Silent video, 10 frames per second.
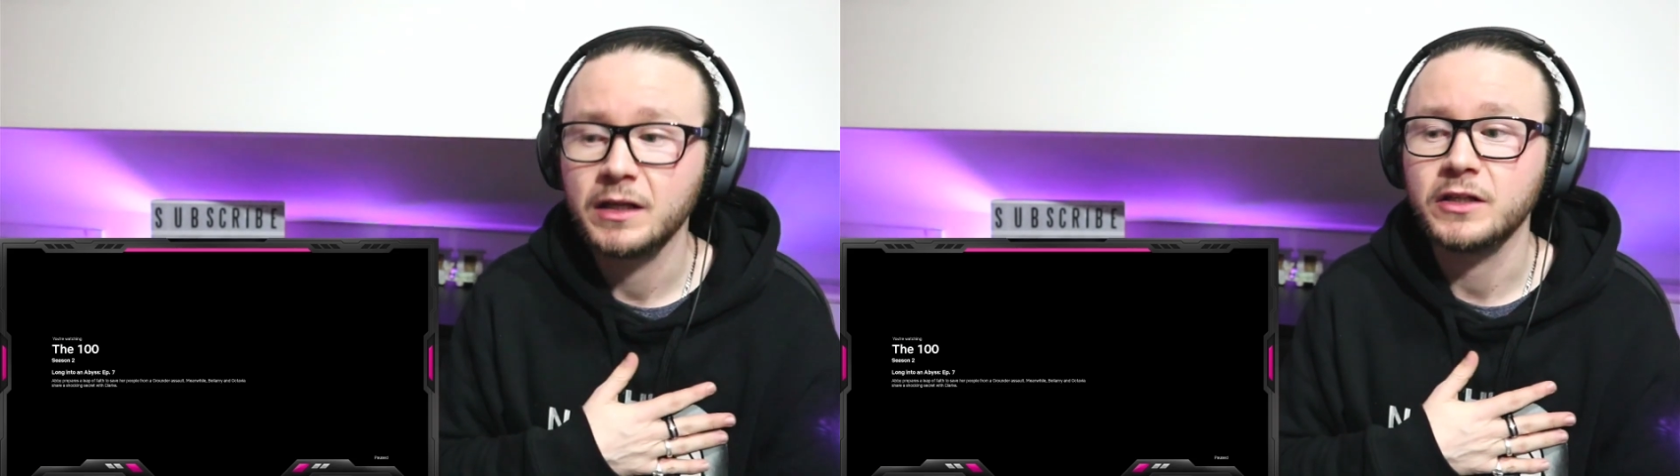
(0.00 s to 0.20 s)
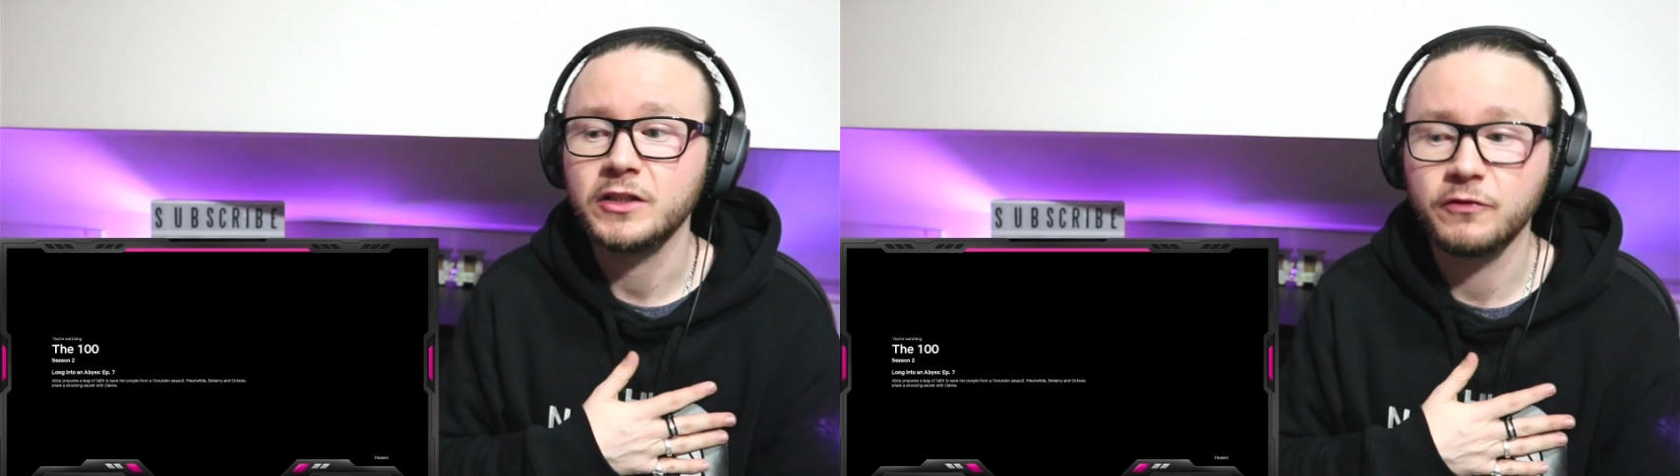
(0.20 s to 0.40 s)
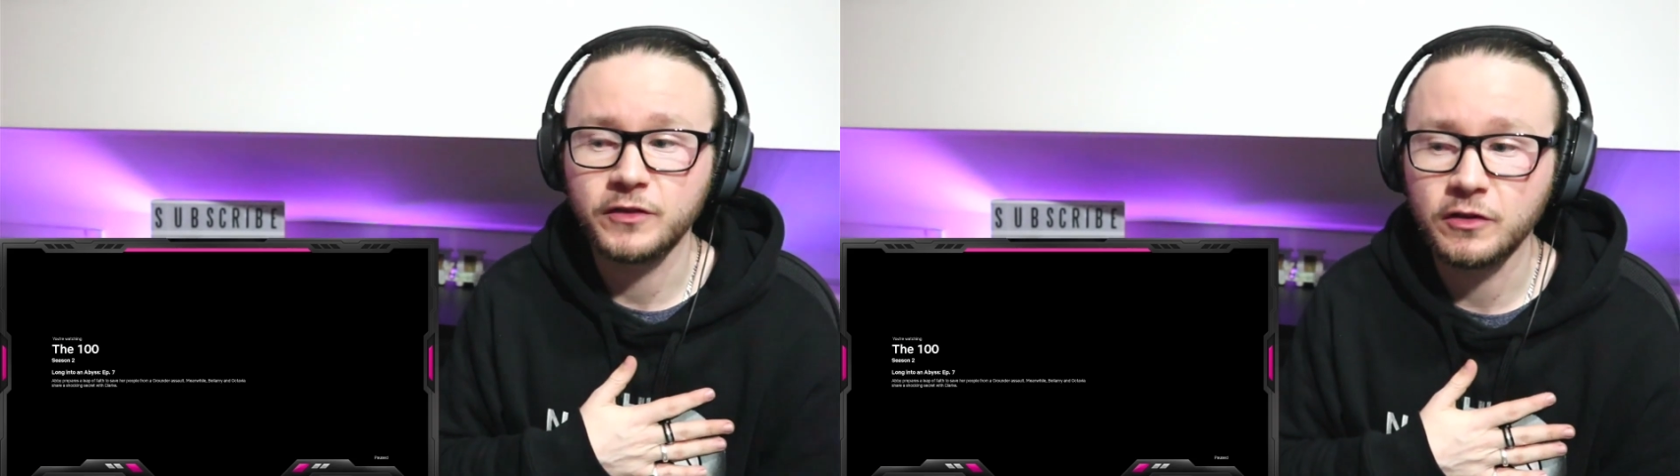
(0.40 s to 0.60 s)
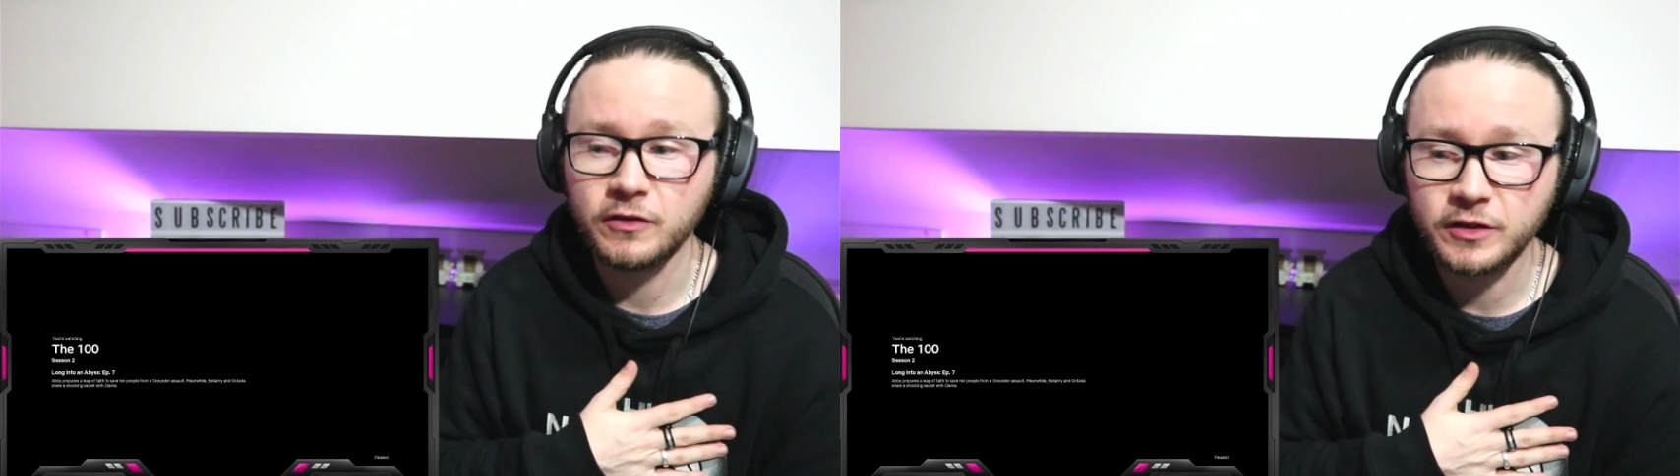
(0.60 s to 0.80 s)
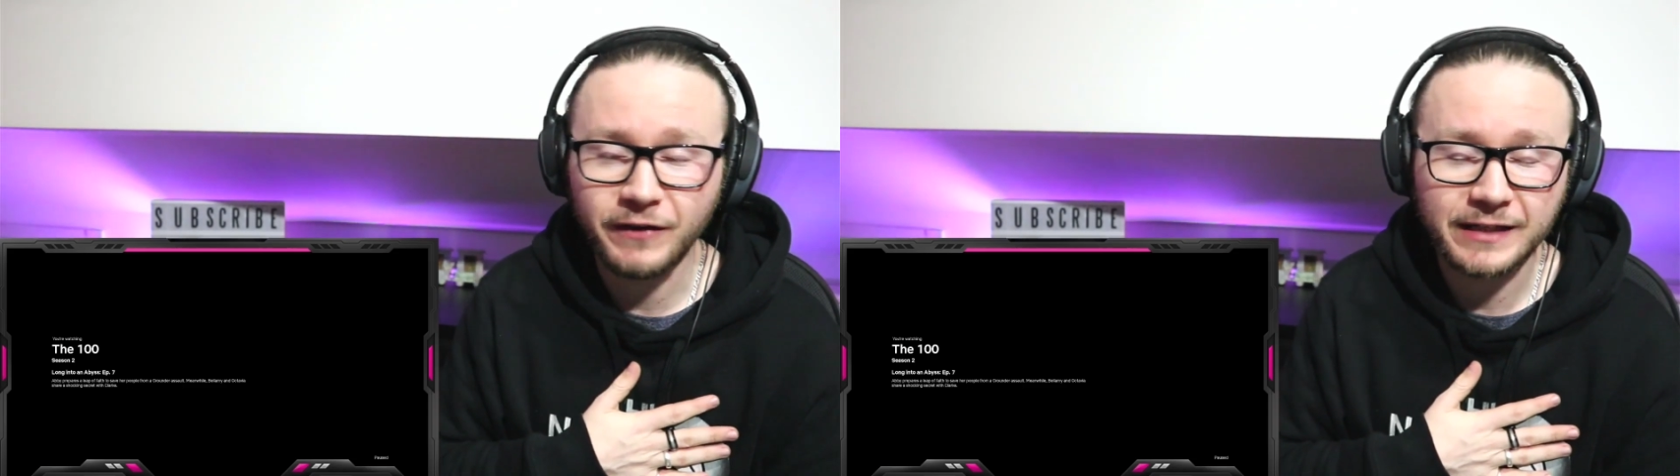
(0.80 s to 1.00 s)

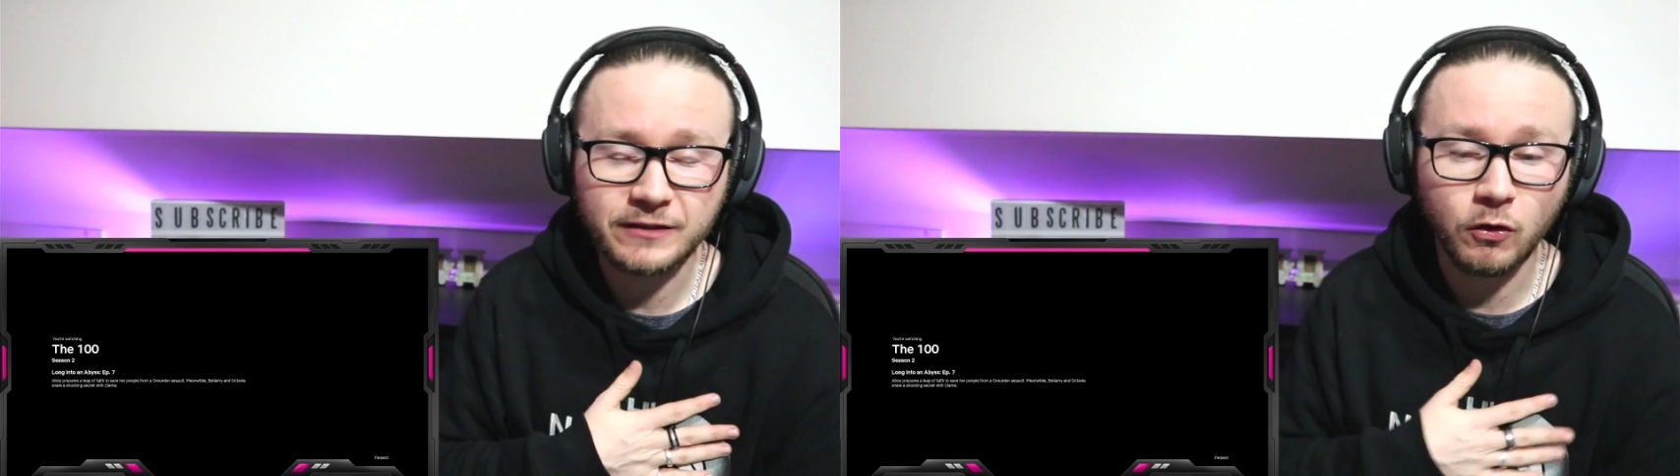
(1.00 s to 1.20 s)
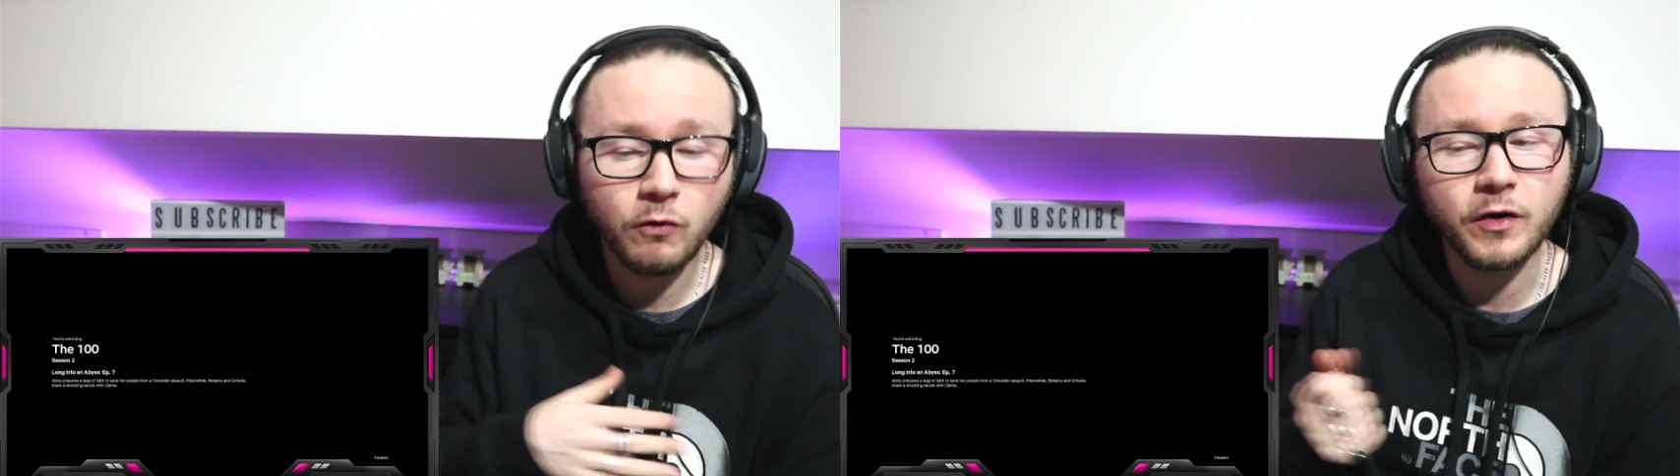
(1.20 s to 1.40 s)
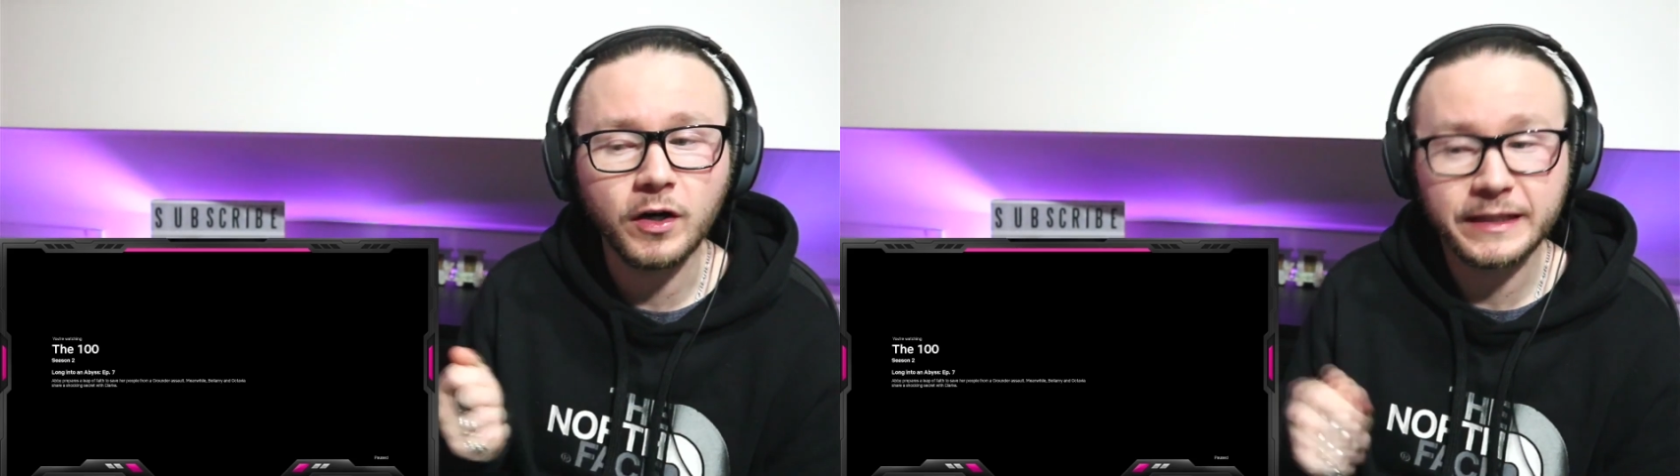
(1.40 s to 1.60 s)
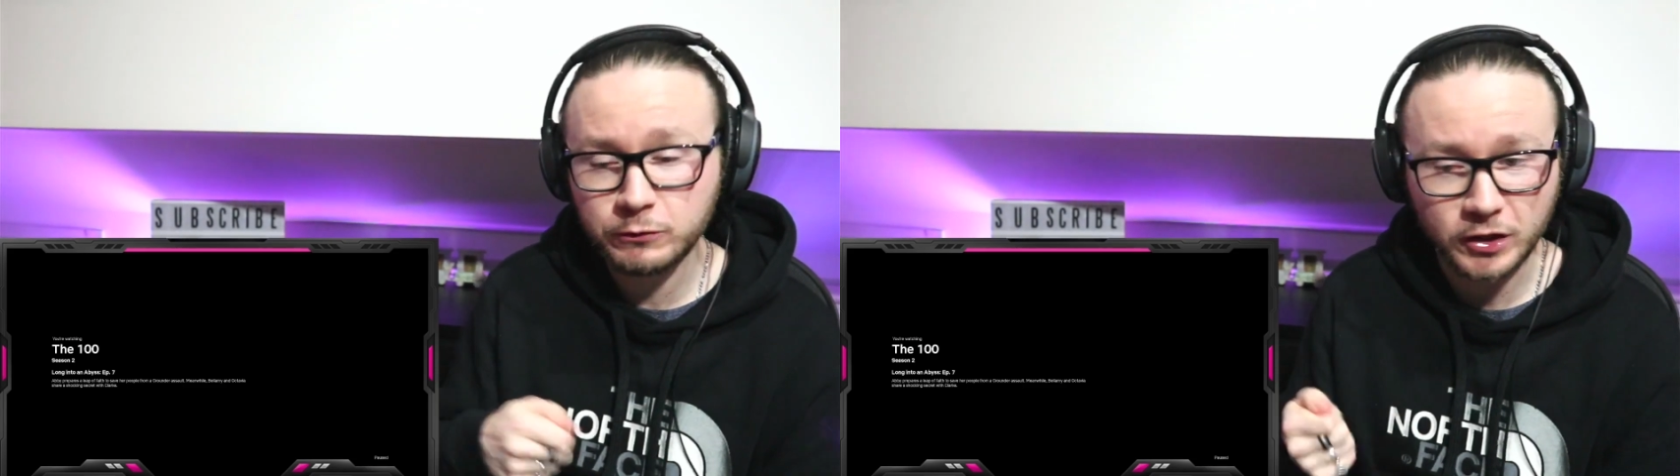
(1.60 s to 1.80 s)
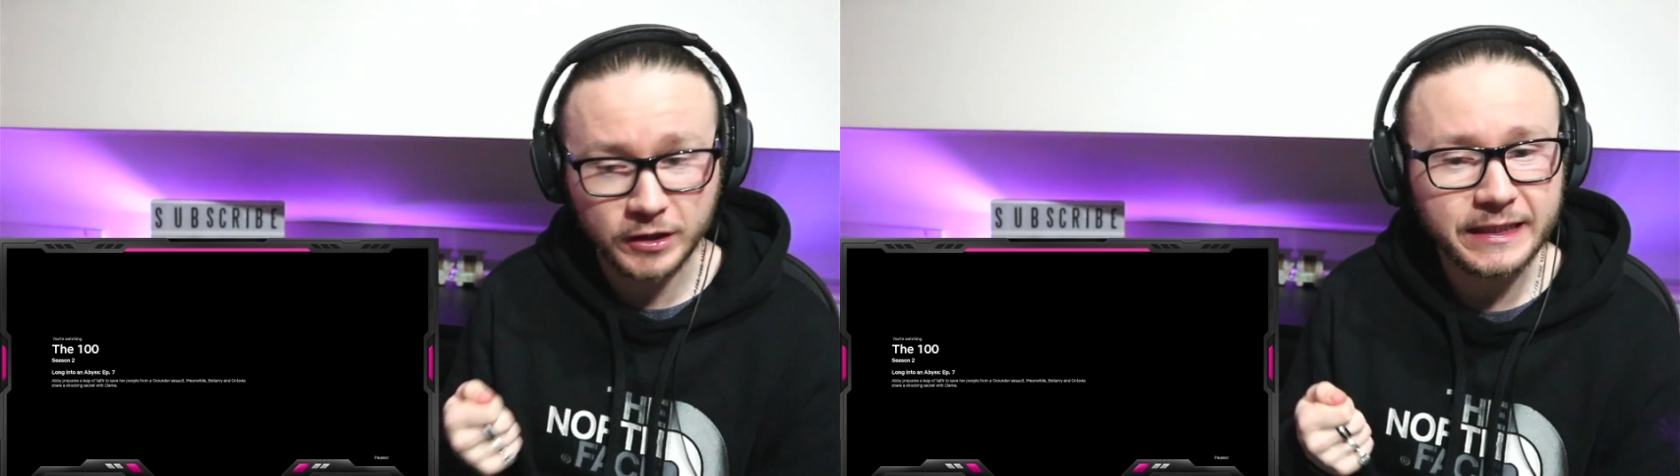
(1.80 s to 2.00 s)
your fight's over, and he was
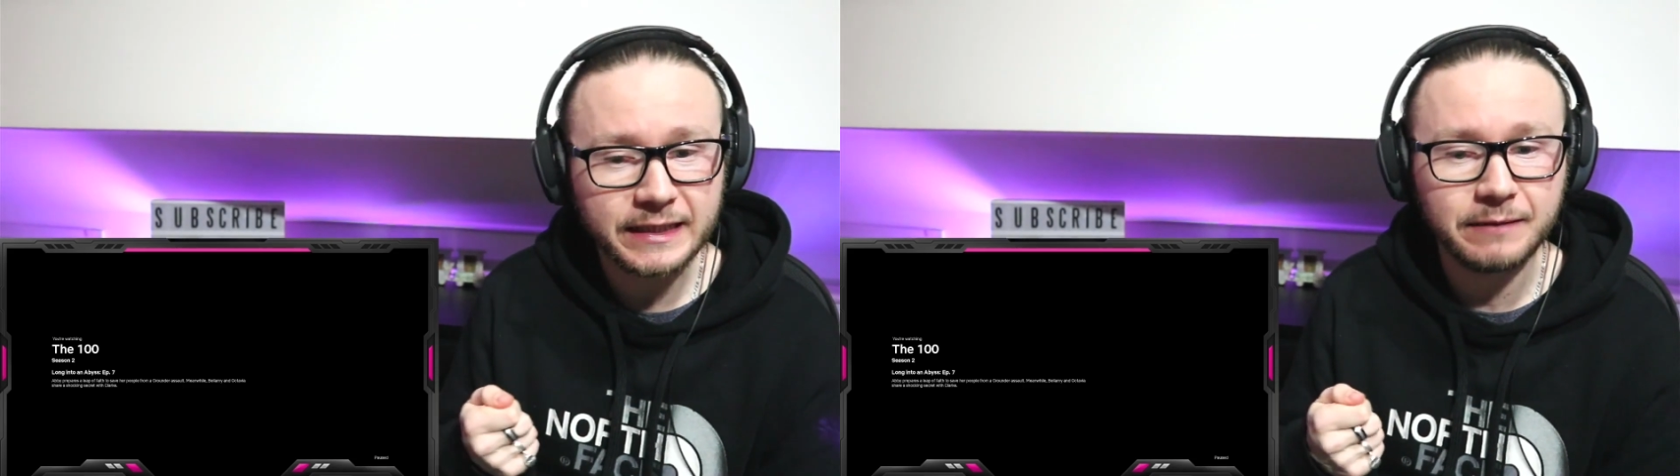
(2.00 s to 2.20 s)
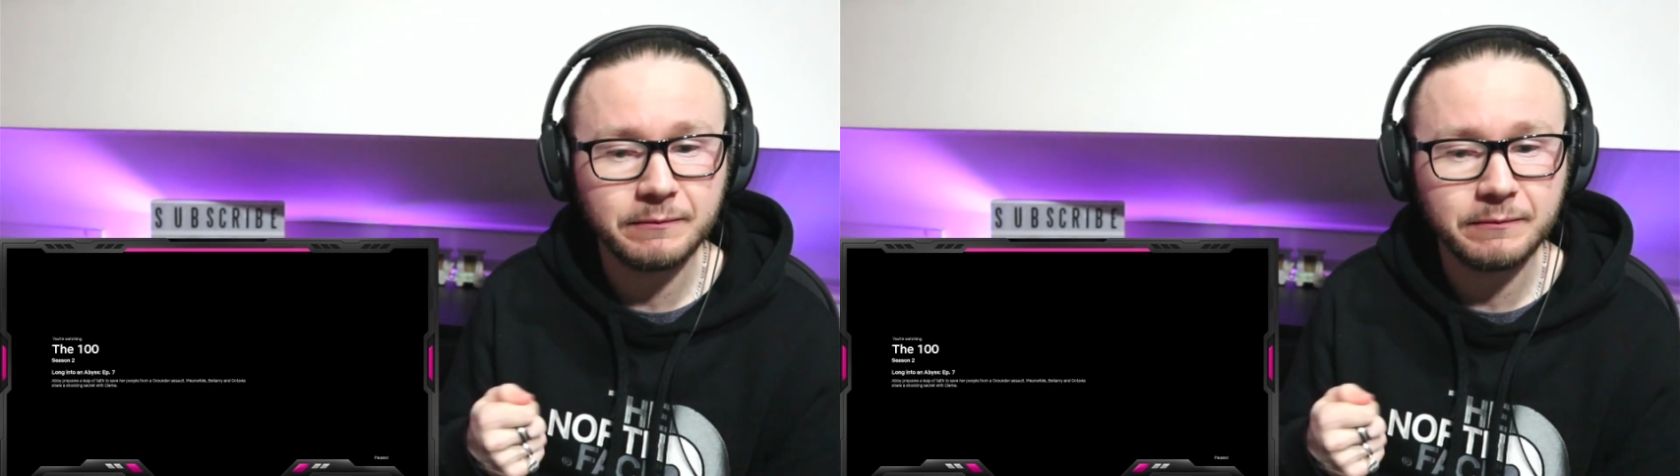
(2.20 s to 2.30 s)
going to kill him,